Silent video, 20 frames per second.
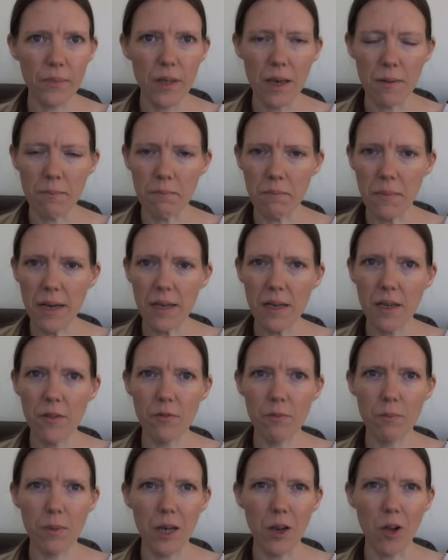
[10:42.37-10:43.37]
It might
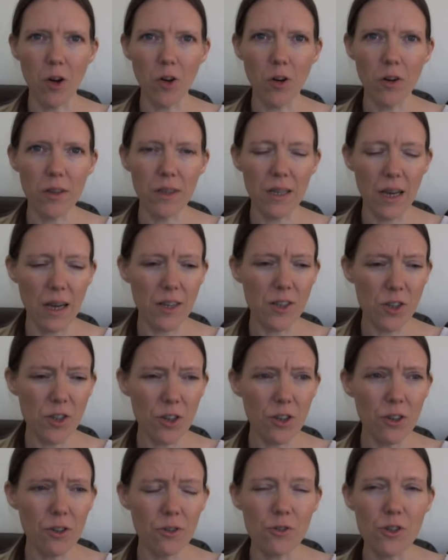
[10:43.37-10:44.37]
even be longer than that. It's
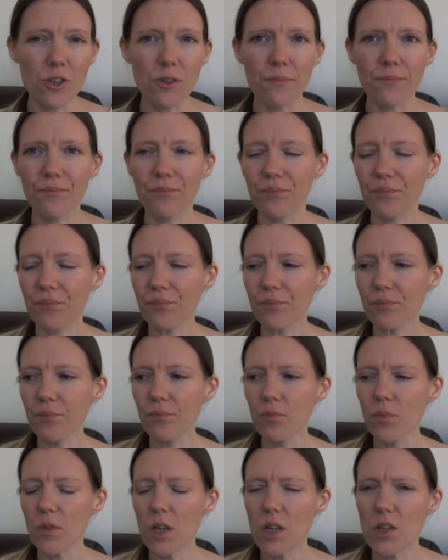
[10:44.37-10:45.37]
huge.
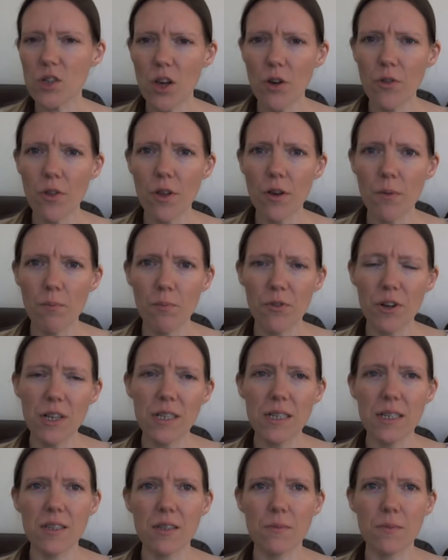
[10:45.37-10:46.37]
So they're
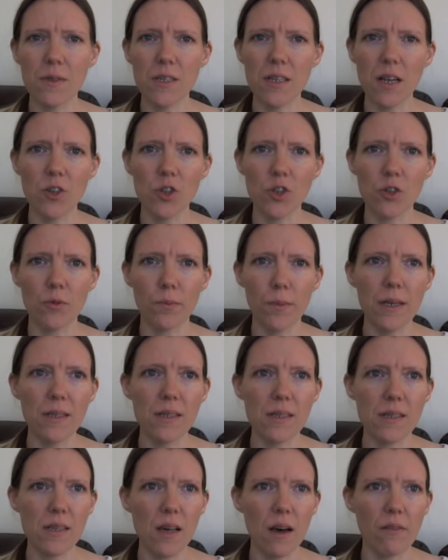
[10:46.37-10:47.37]
pretty substantial
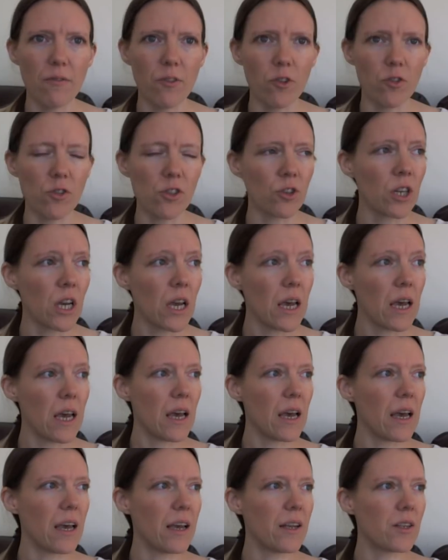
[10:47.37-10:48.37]
pieces that I've got done.
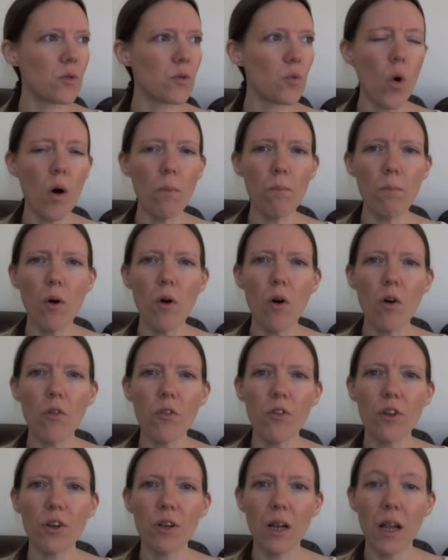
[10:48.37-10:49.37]
It's one more
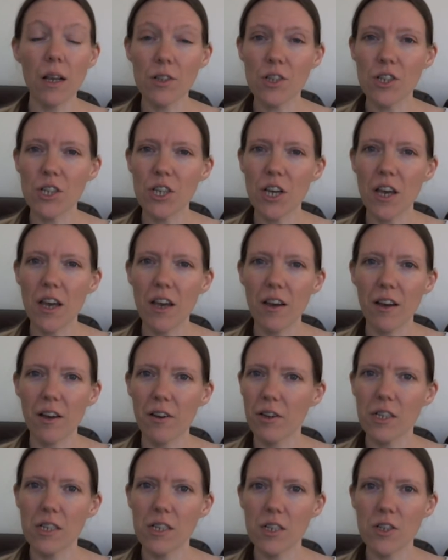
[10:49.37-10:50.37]
than last year. I
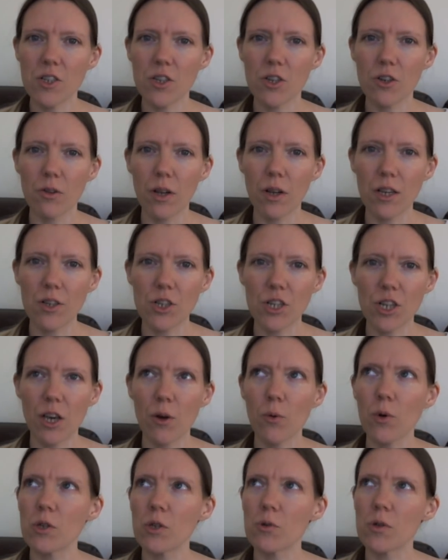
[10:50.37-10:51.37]
only did 2 last
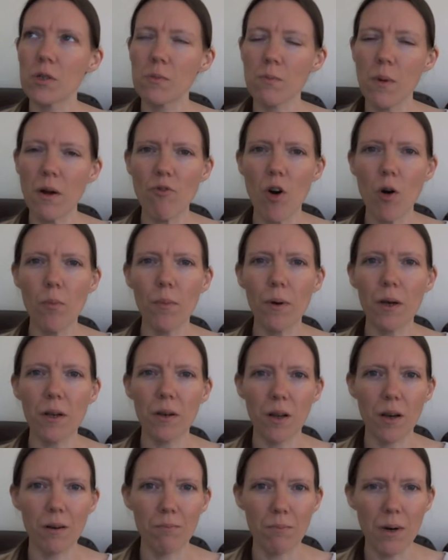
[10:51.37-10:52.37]
year, which was my
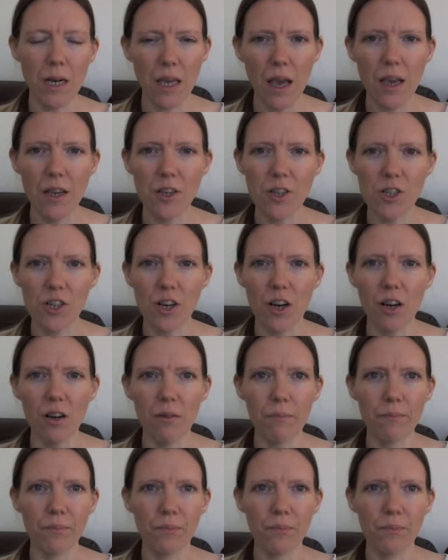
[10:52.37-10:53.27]
Robin and my Geisha.